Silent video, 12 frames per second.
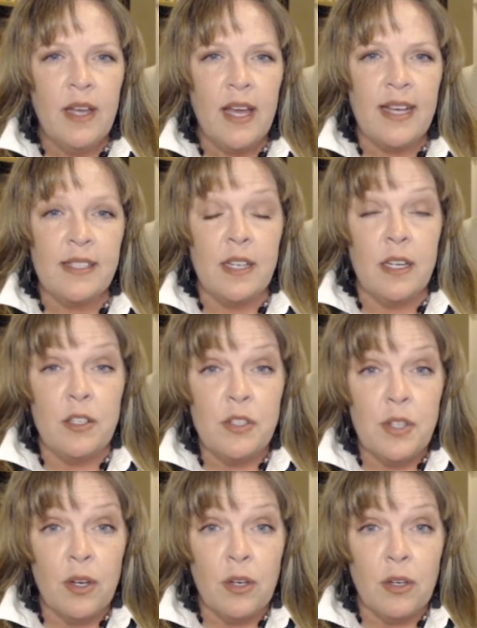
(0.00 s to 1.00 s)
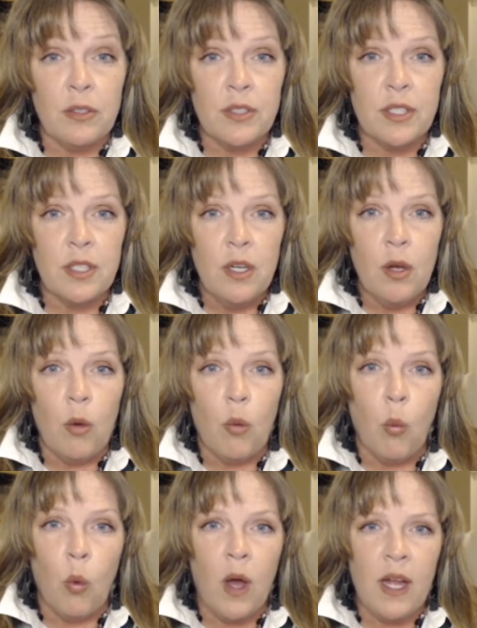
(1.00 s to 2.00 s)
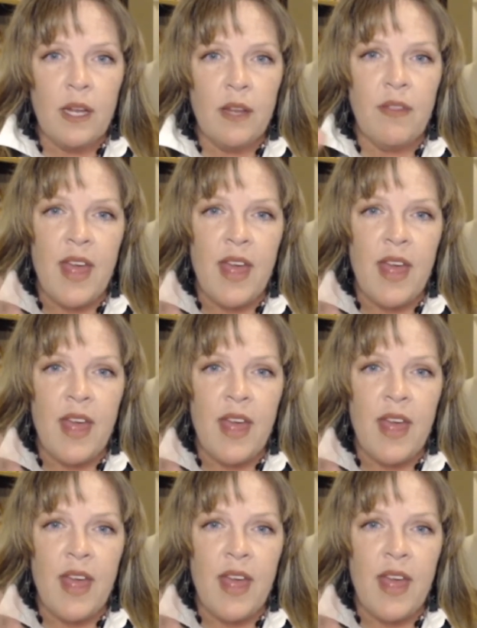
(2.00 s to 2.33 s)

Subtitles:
as an adult what